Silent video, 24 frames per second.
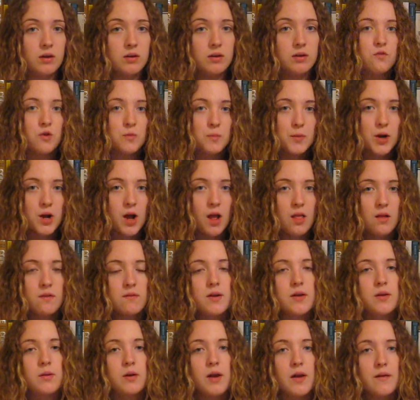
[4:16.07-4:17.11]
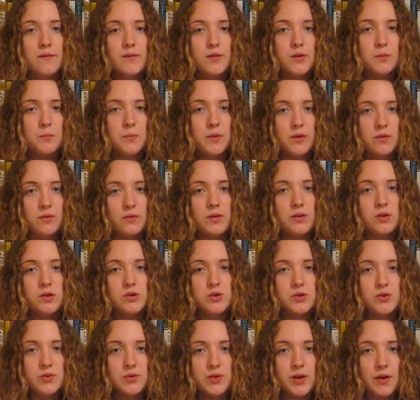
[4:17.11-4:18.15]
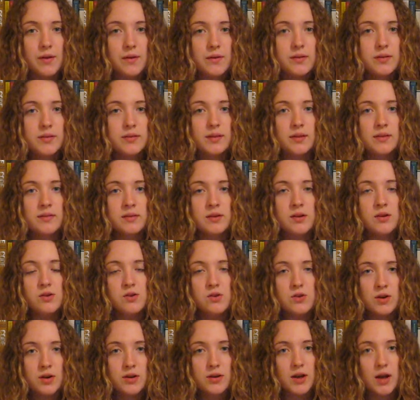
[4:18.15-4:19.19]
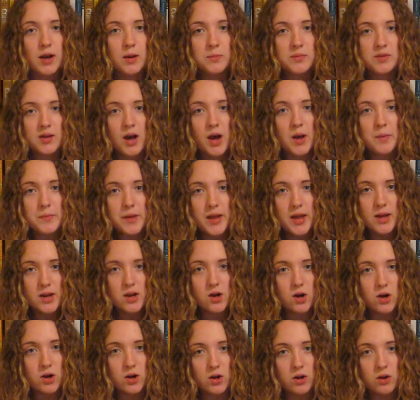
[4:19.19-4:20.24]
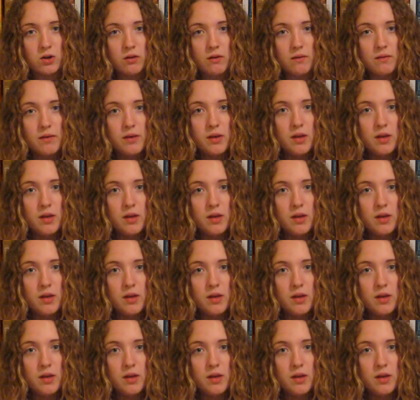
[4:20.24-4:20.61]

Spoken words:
Former Colorado Governor Bill Ritter Jr. says in a New York Times op-ed article